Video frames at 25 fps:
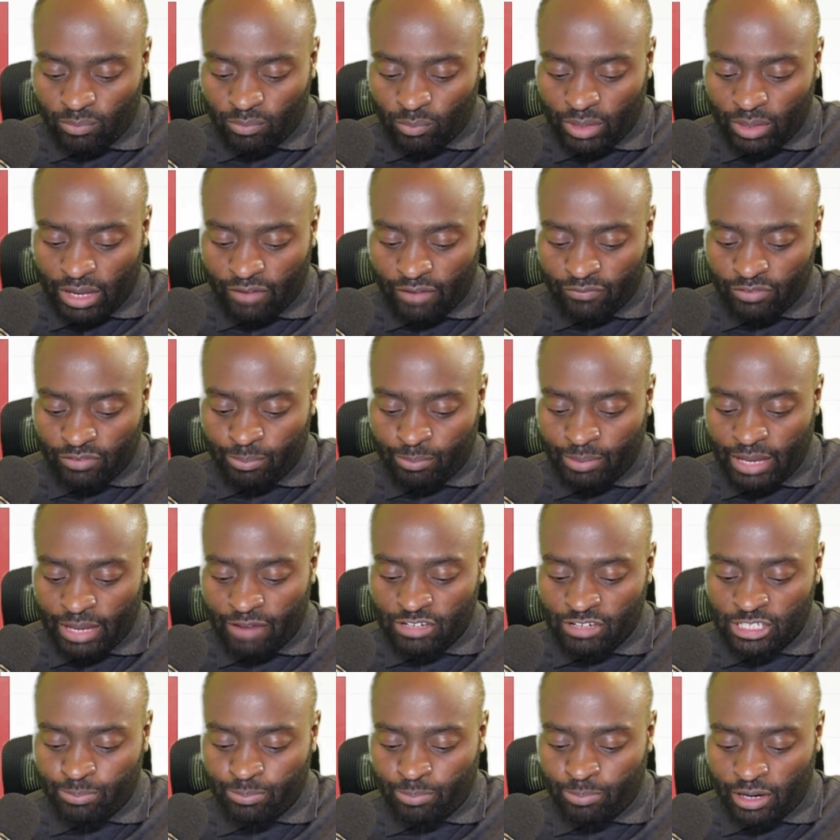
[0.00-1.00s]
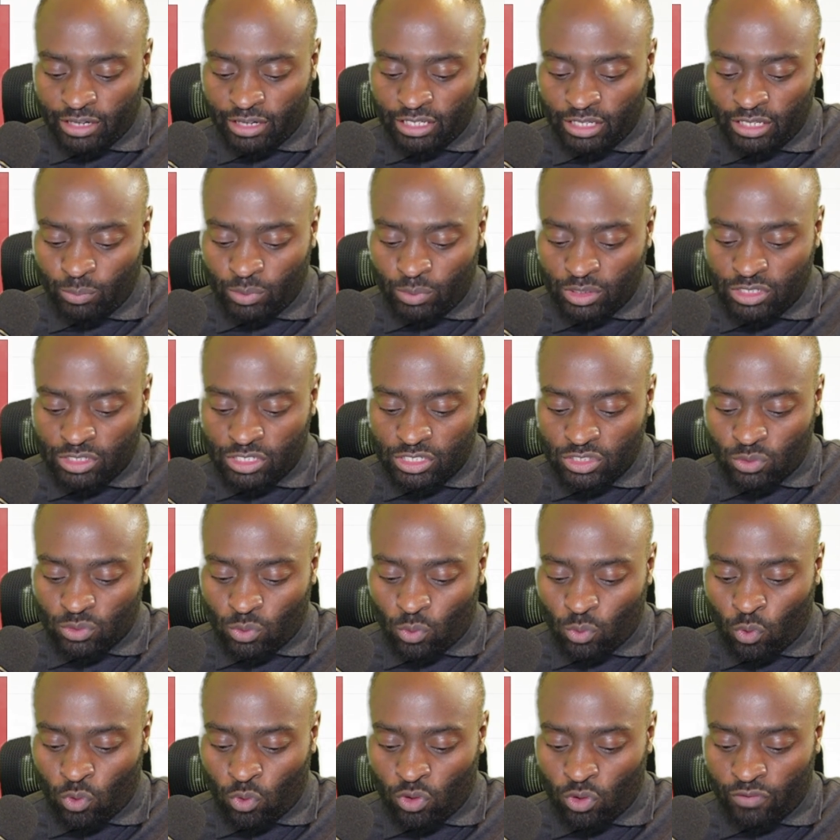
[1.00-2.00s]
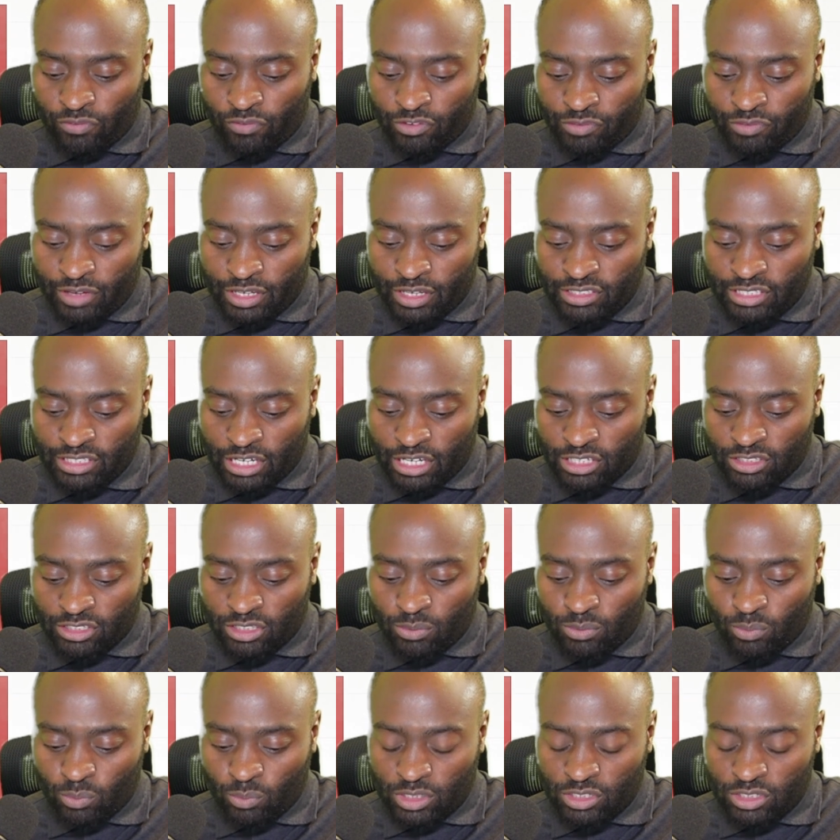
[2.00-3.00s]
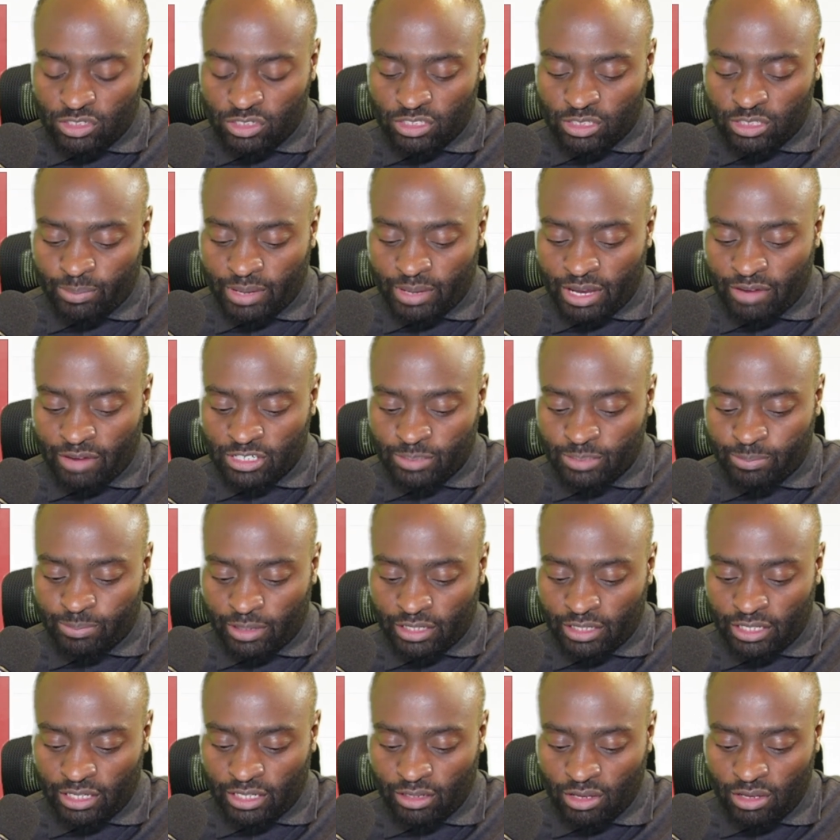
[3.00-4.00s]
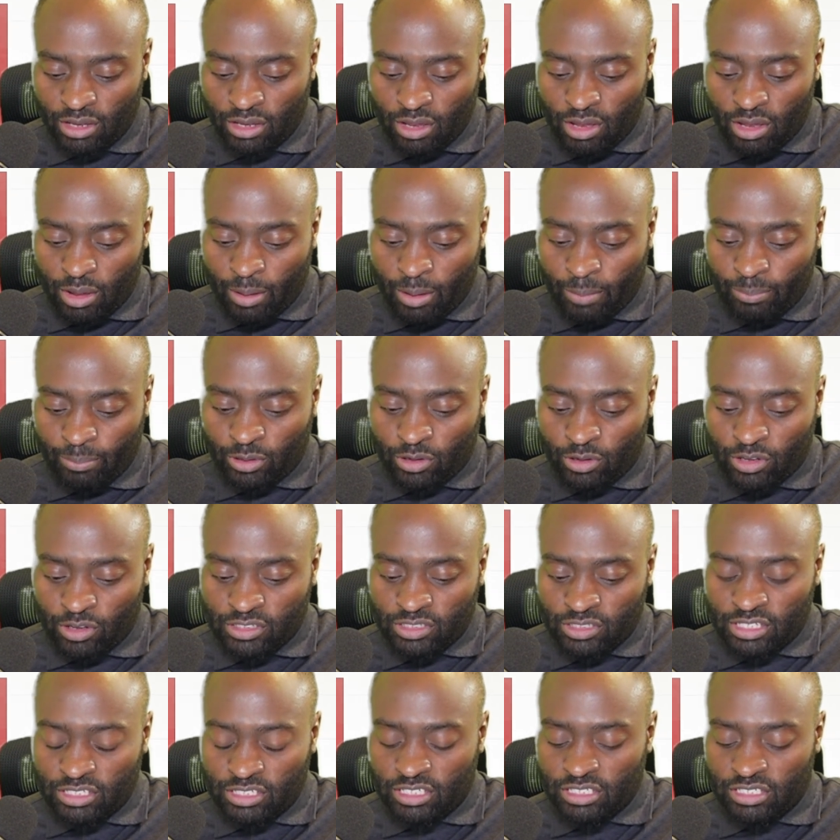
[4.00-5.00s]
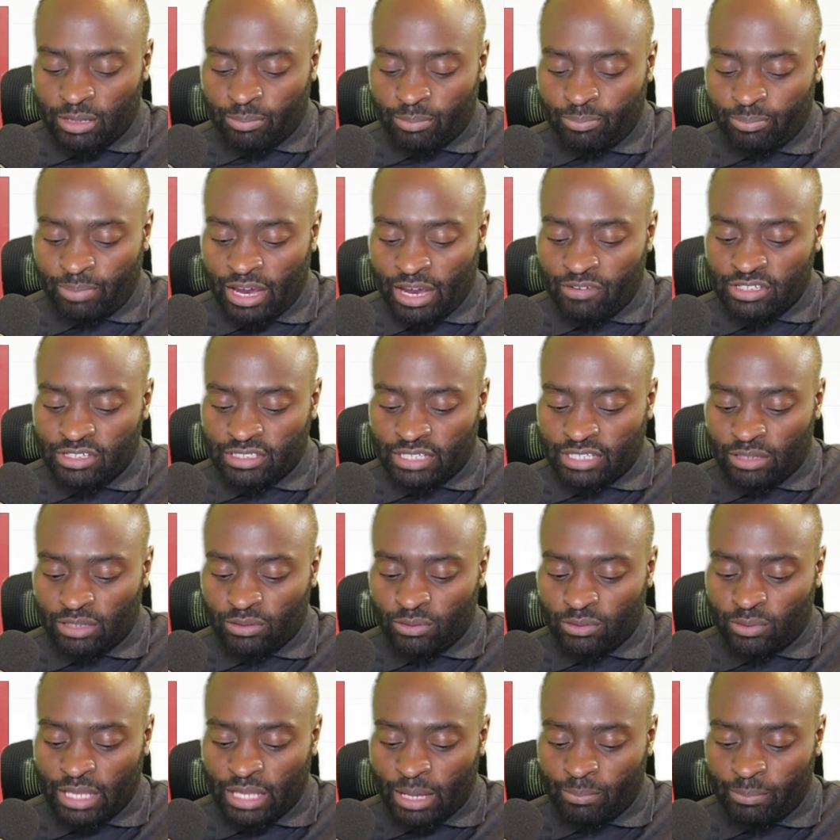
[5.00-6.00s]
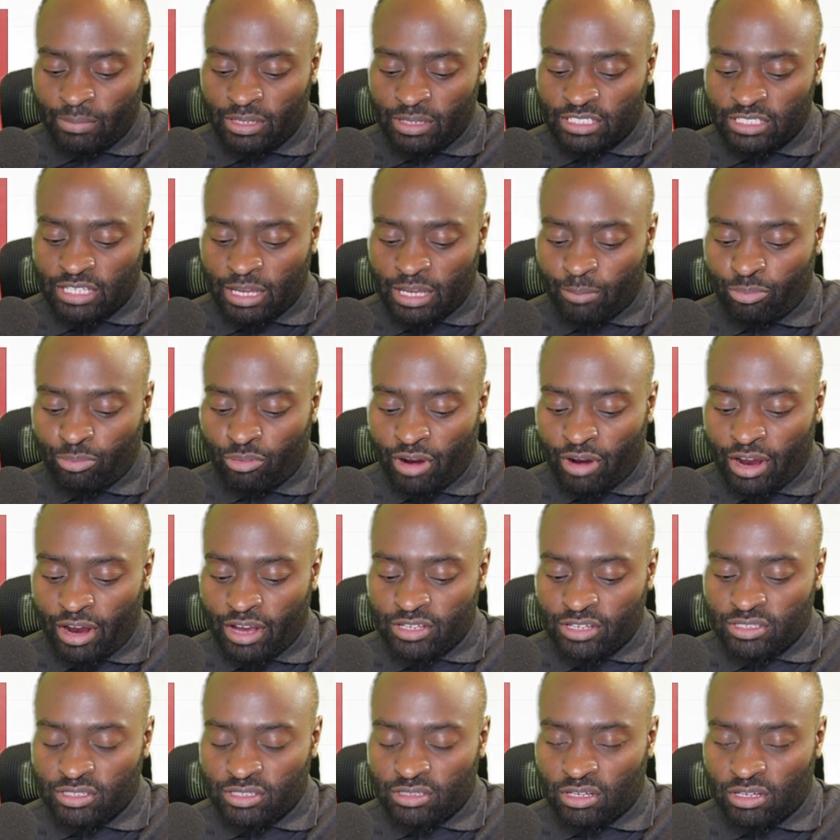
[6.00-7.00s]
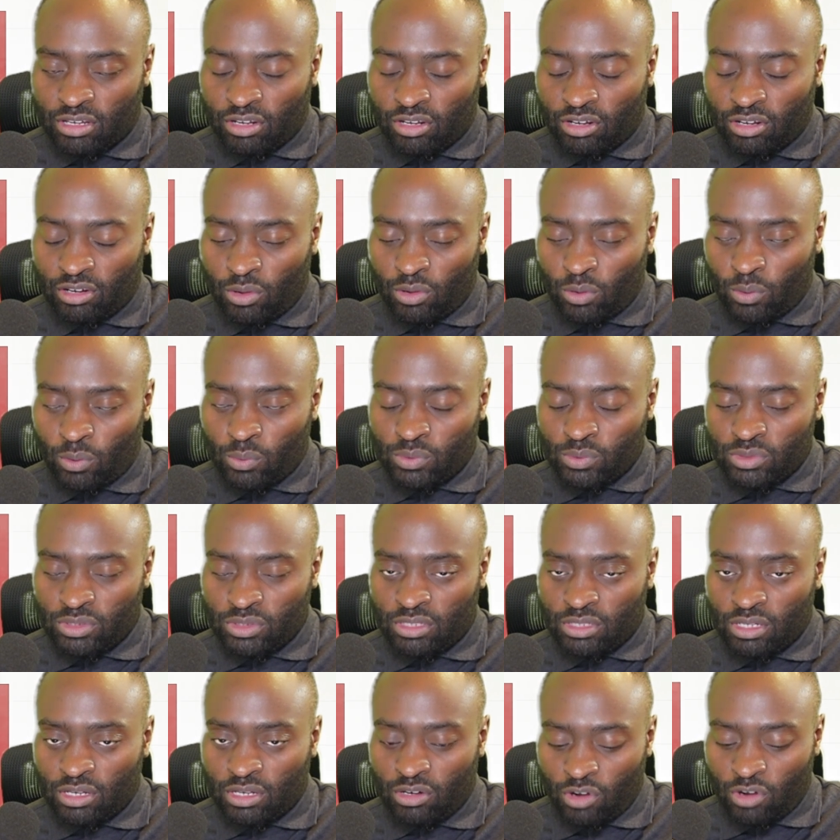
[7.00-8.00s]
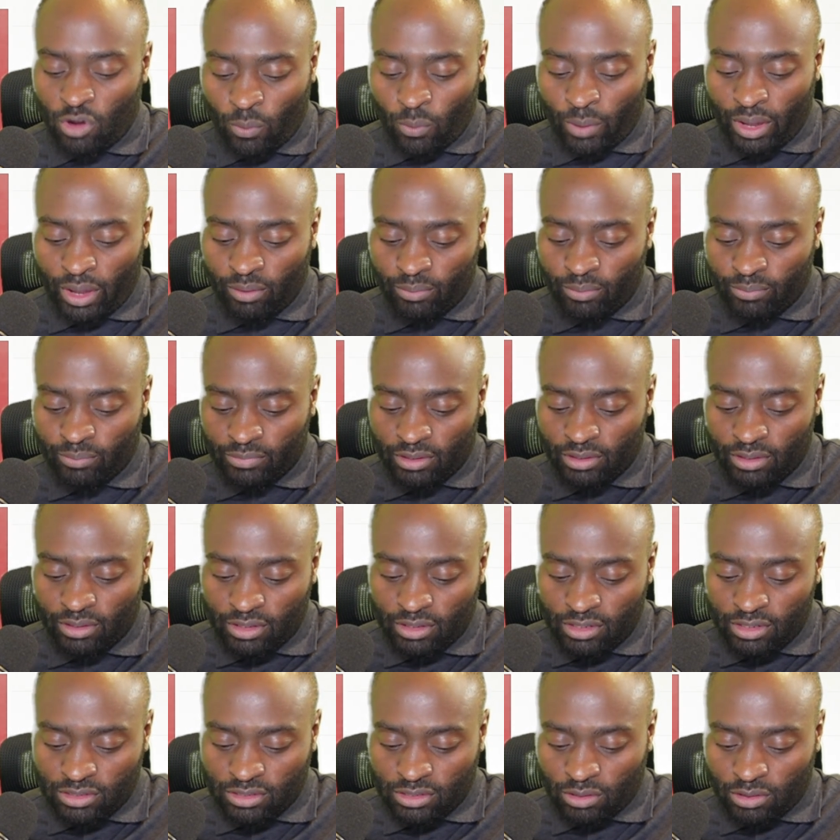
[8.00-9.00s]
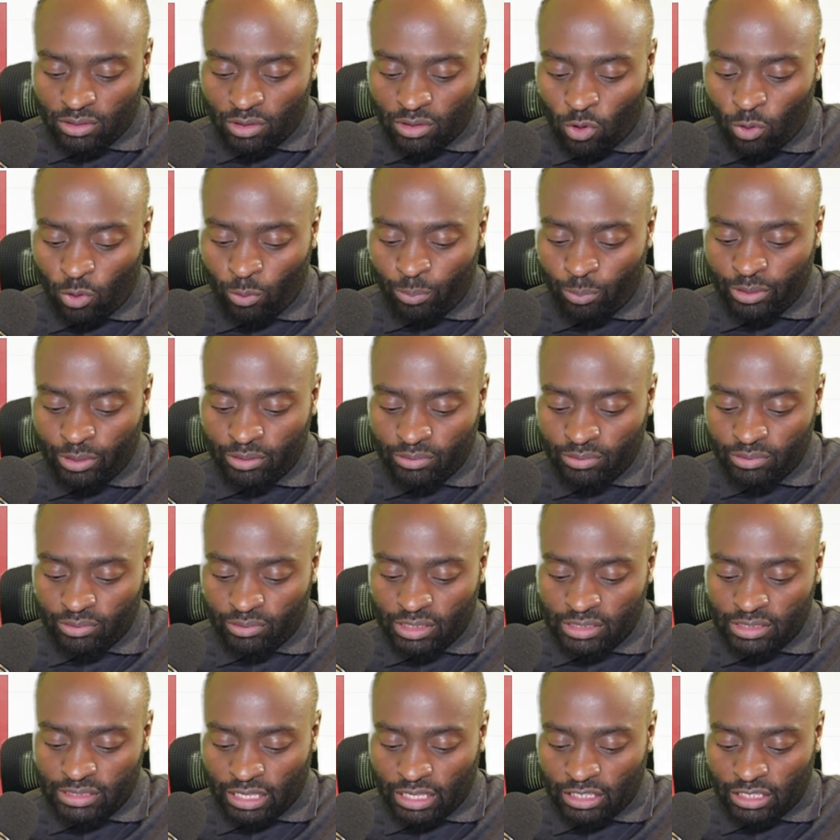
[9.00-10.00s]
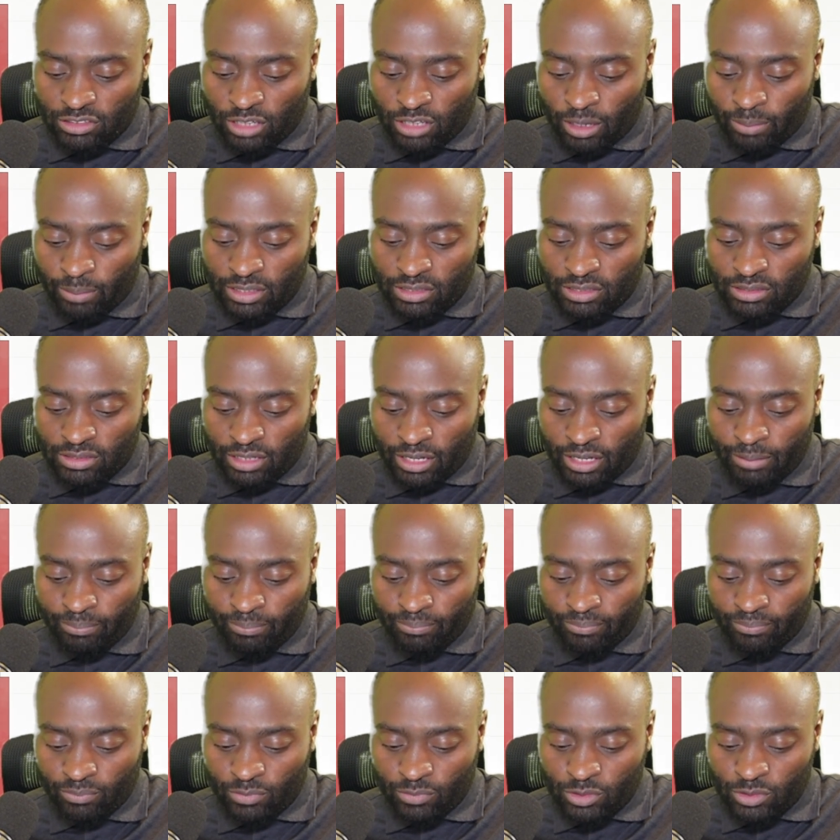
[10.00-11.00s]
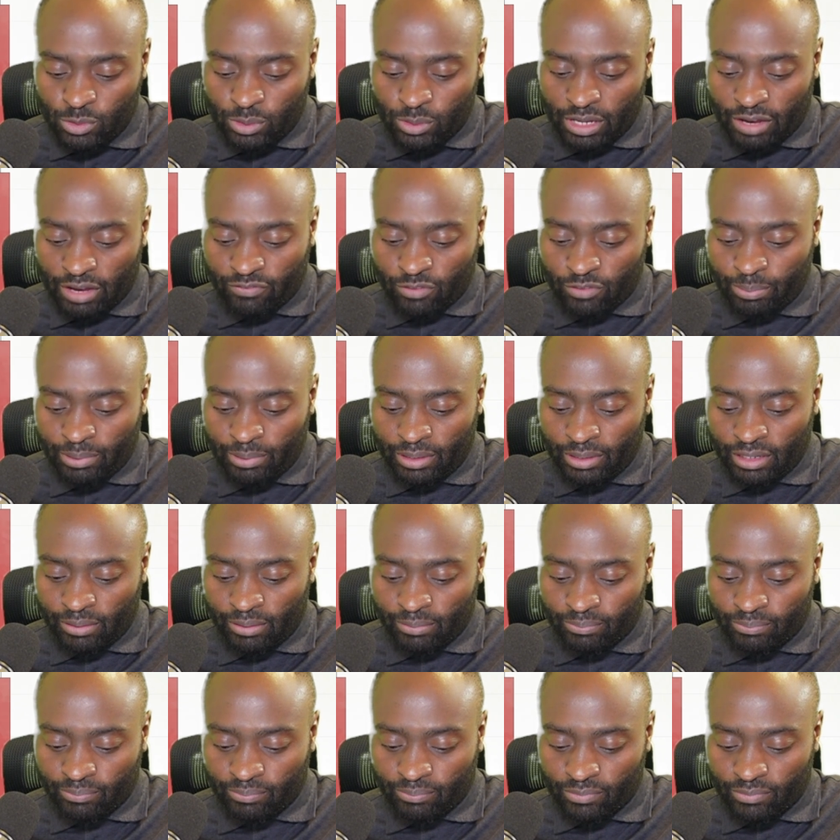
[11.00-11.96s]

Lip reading: We have the bearish body, which is all of the red section, which is the bearish body. Because this is a bearish candle, that means that price closed lower. So the open is at the top this time, which we have up here.